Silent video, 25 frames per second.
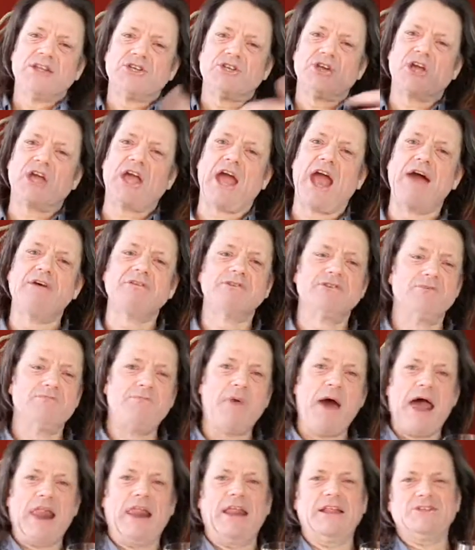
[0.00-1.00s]
to
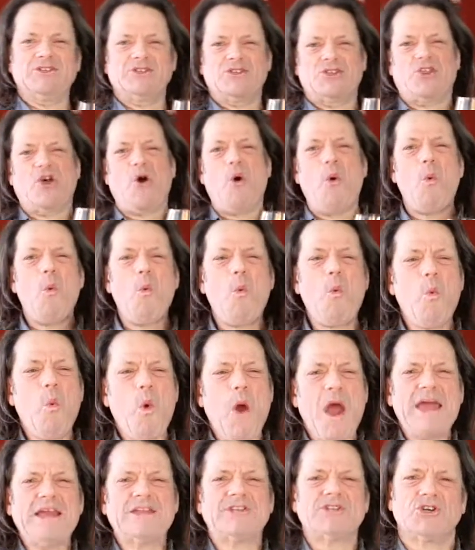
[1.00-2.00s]
counterbalance the
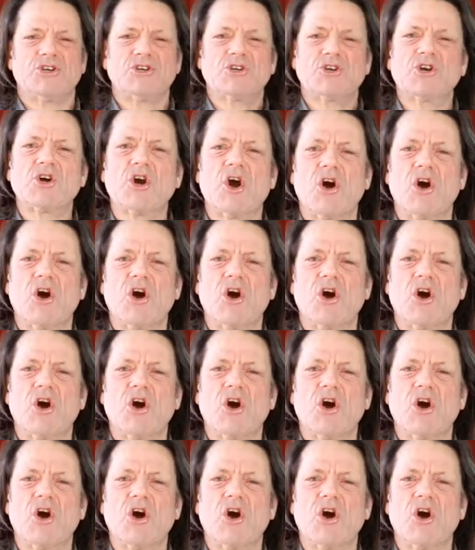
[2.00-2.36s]
weight and